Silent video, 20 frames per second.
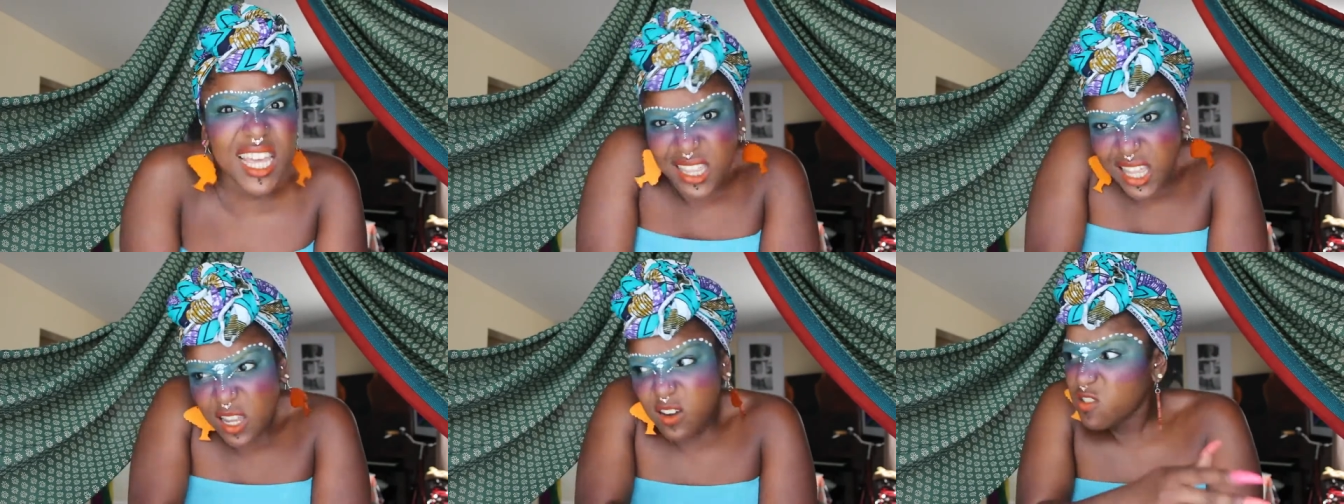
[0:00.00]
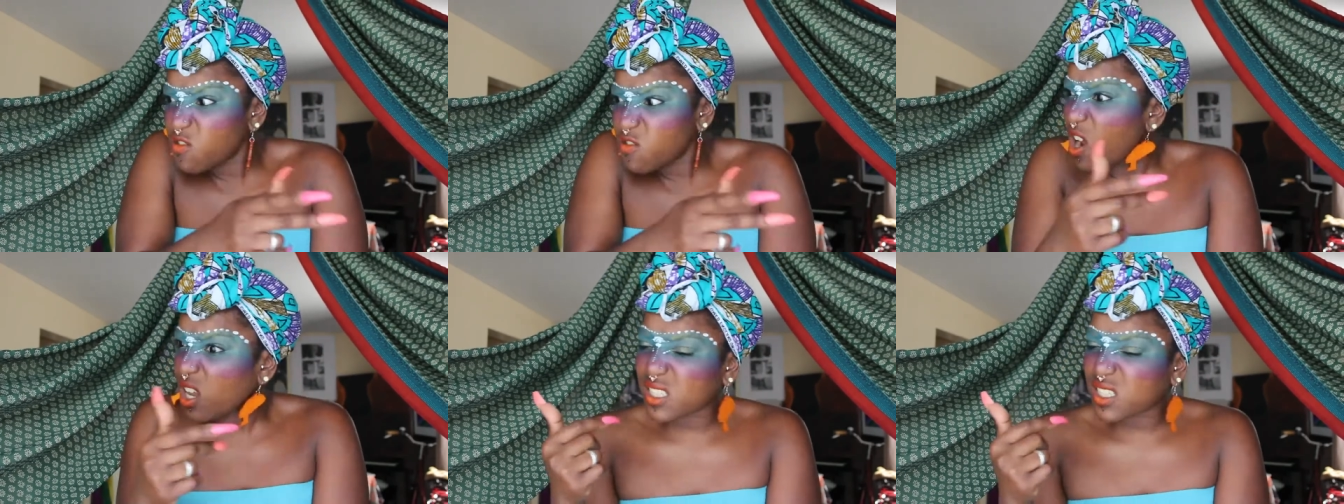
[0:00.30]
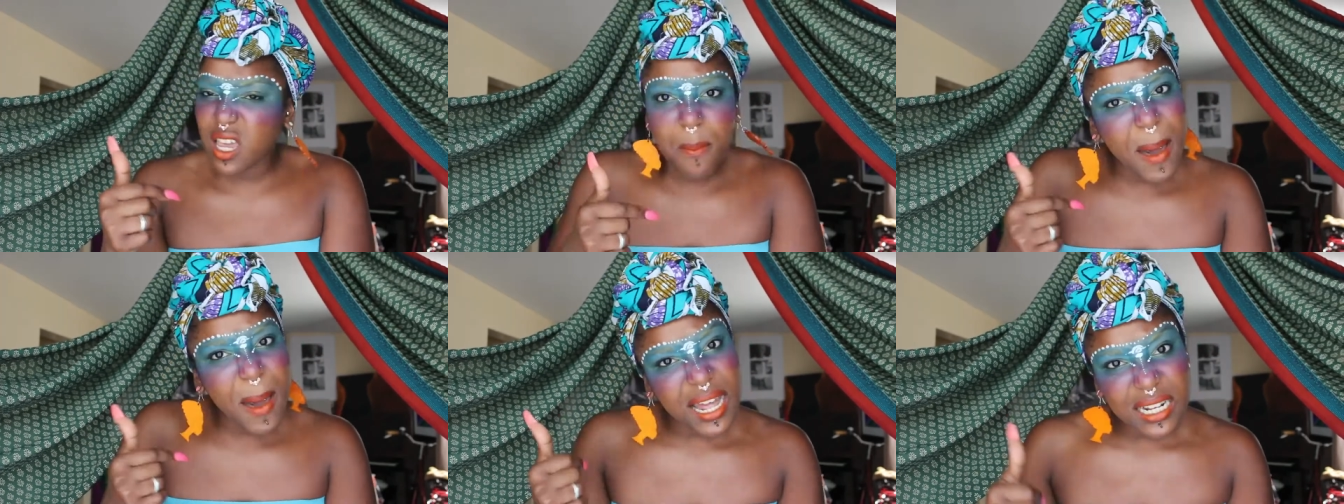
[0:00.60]
dick, then around
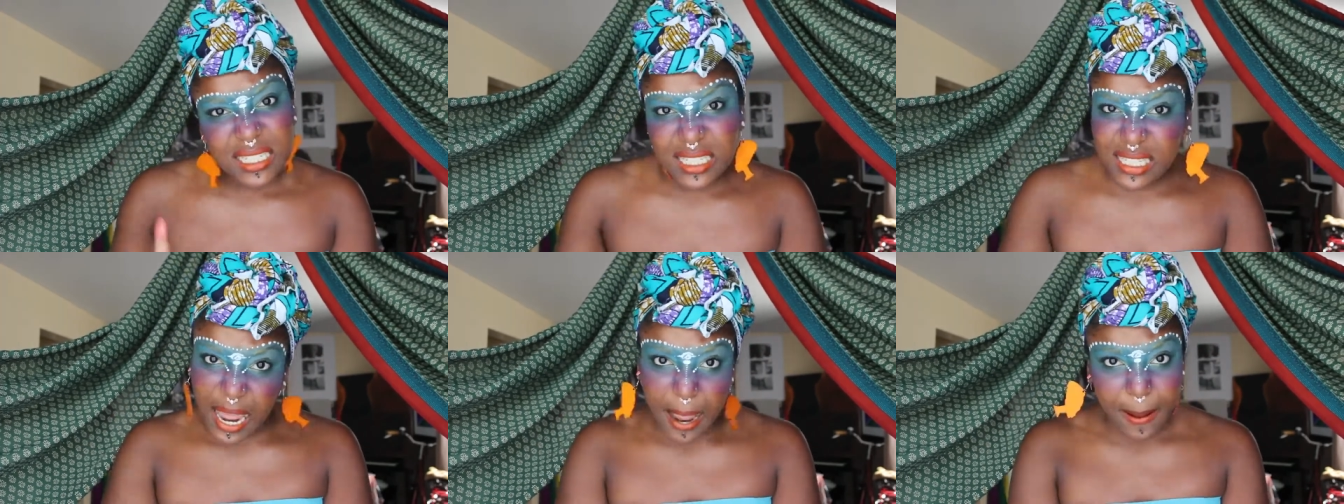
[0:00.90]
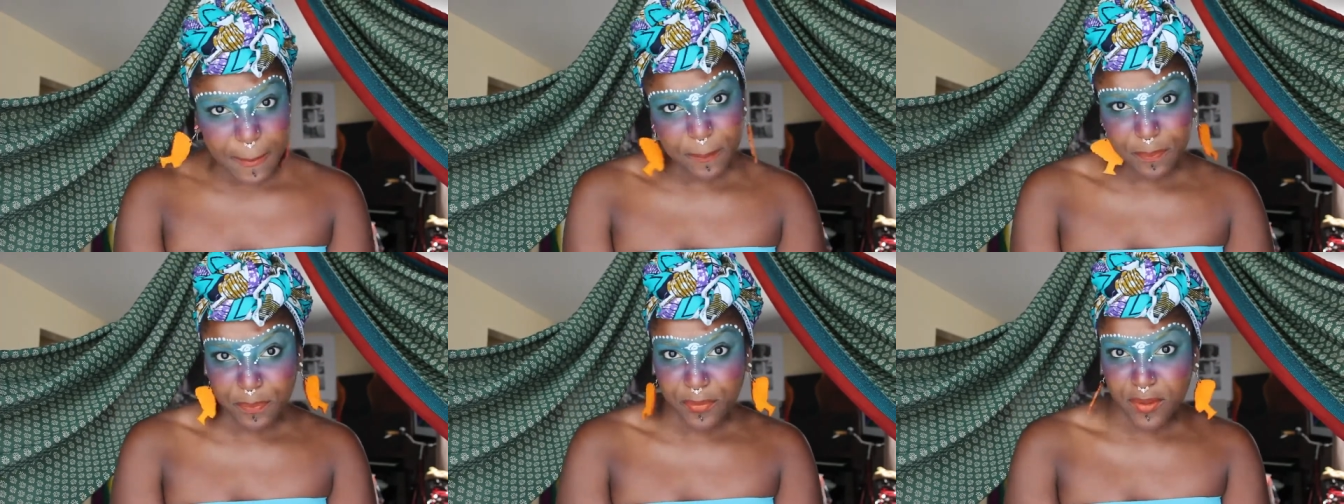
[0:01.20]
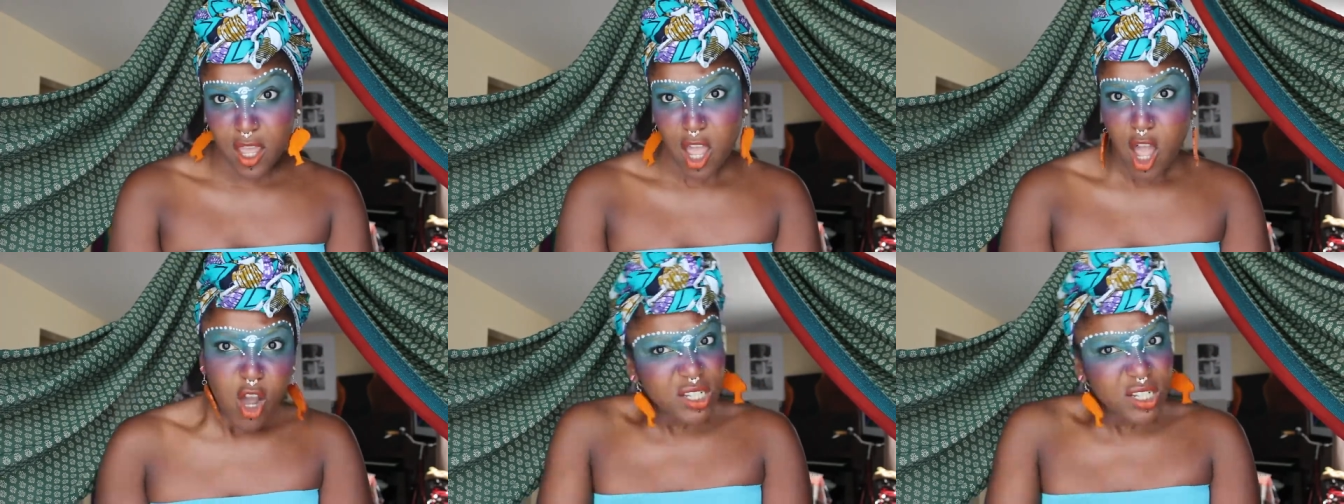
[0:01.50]
to man
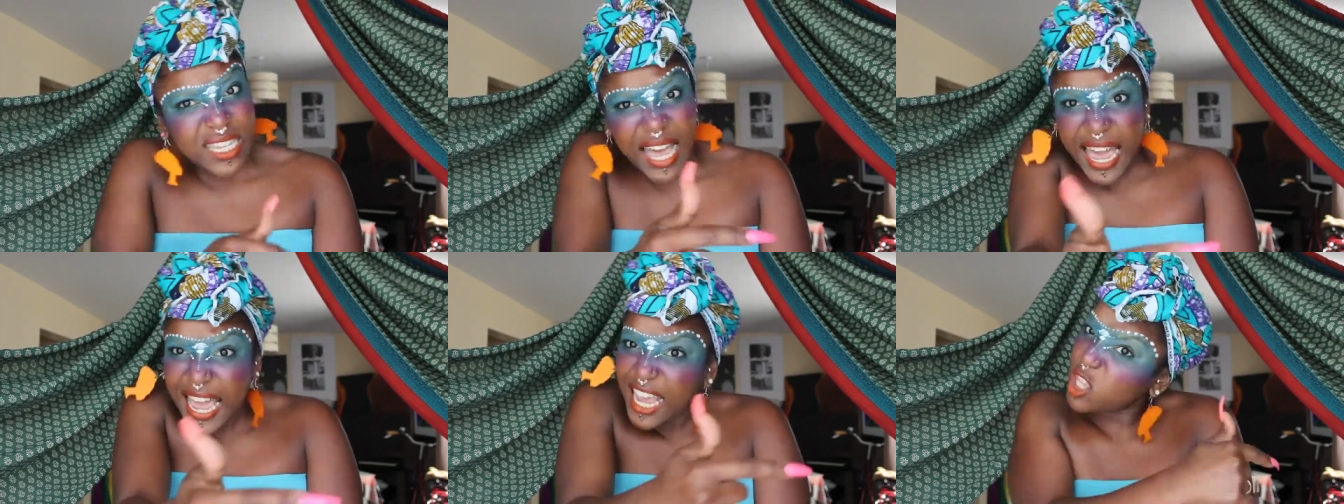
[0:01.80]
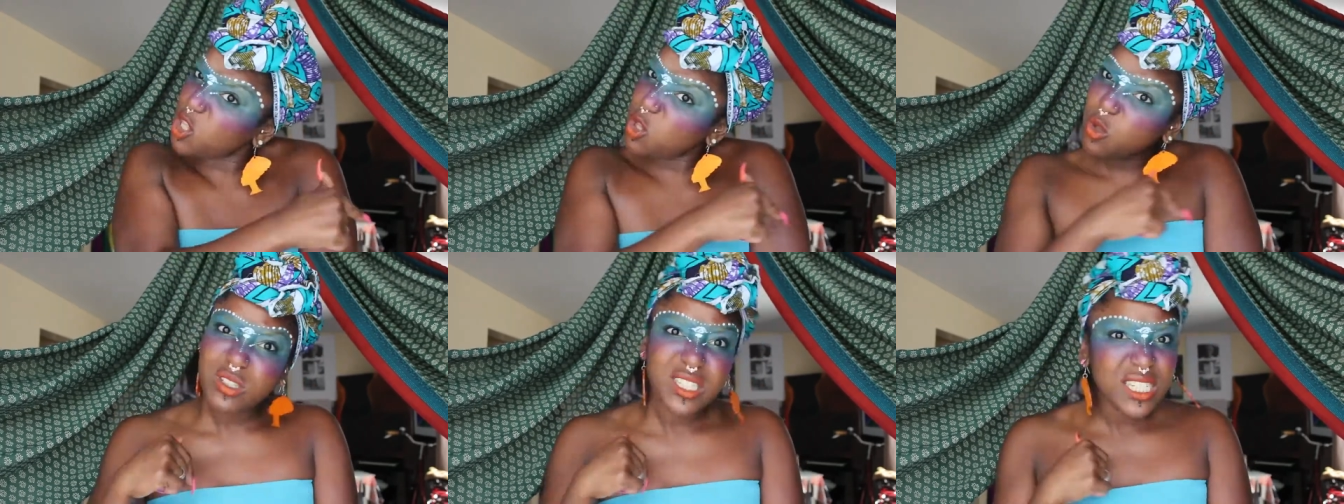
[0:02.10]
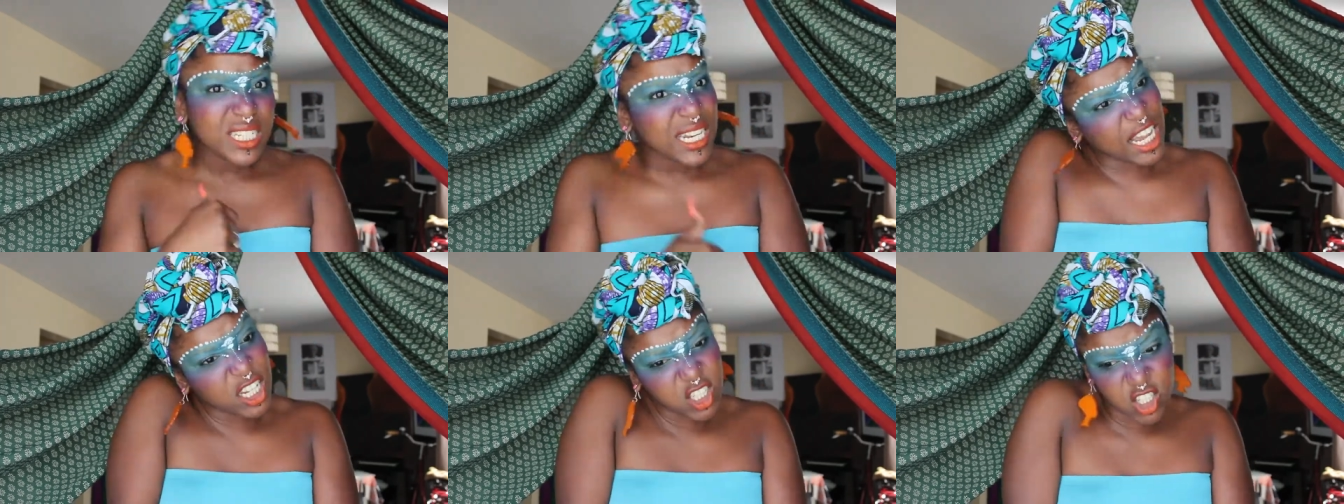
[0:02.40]
them. Because I ain't
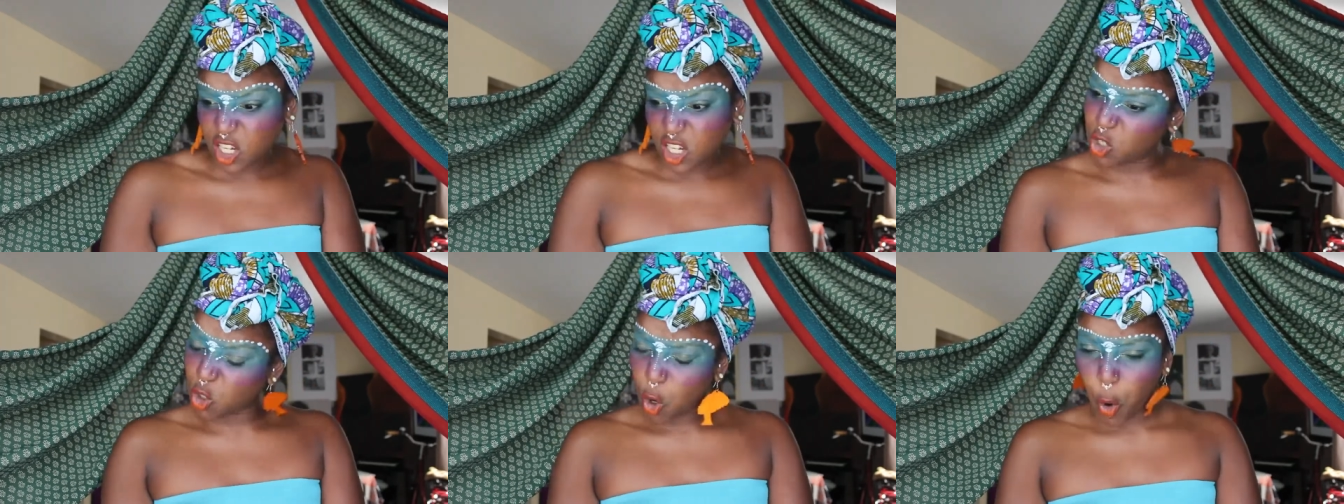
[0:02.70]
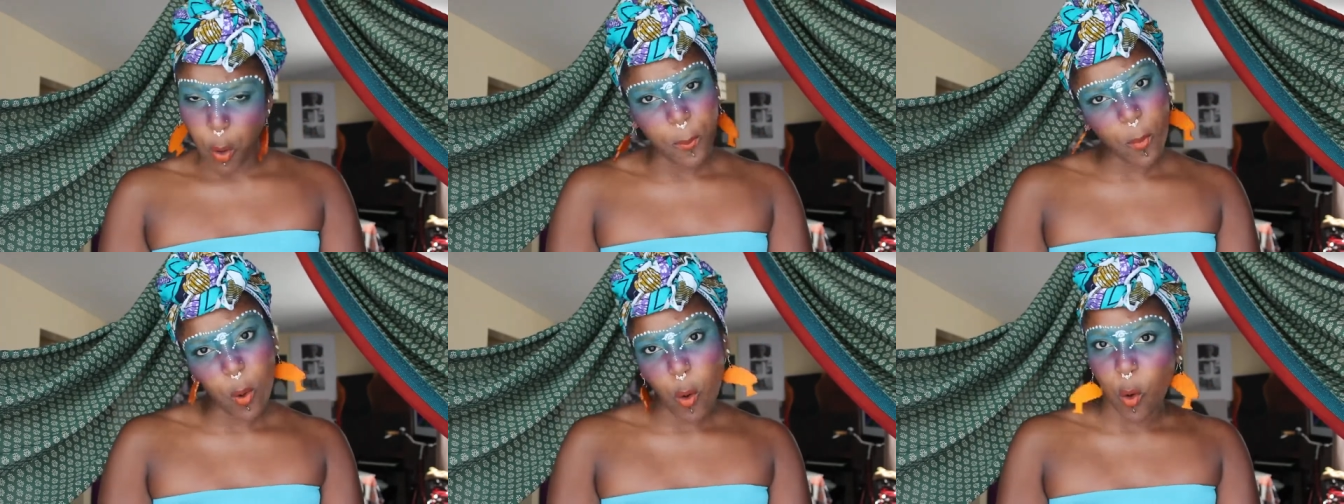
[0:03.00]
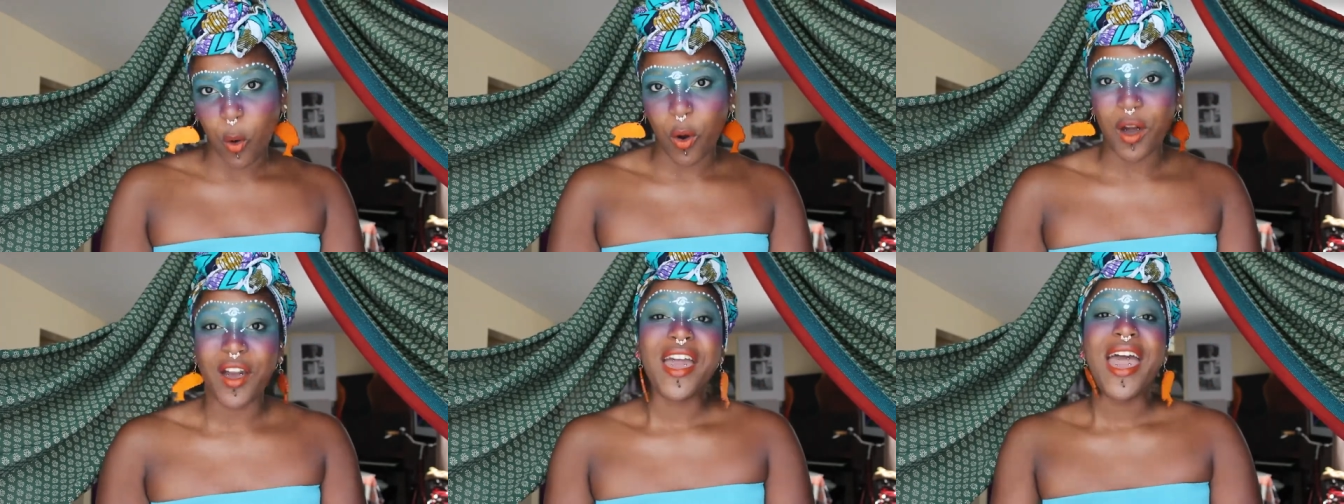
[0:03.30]
using that shit no
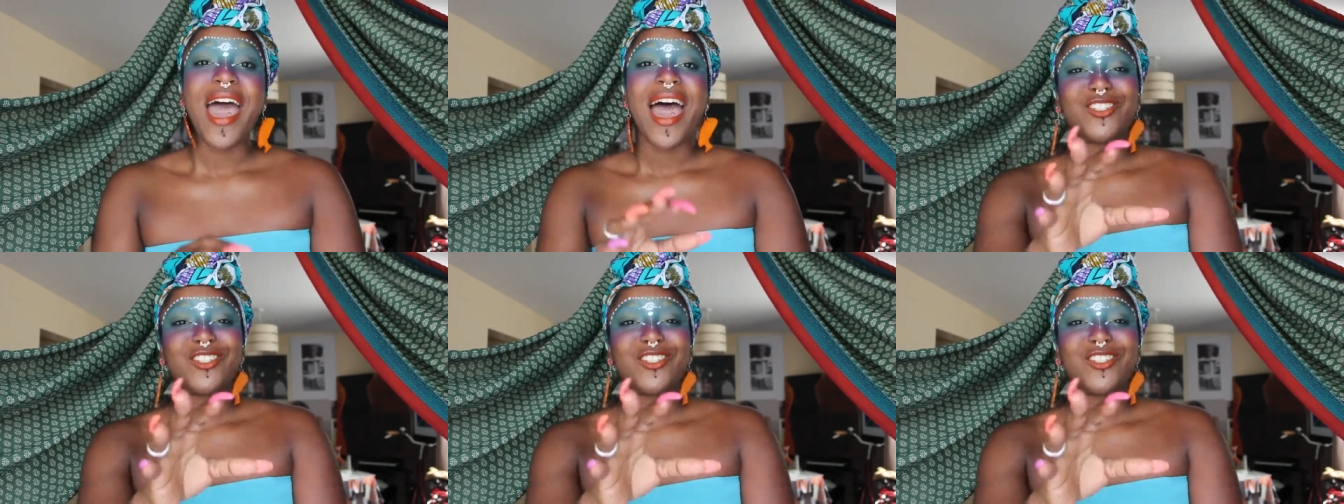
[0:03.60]
more.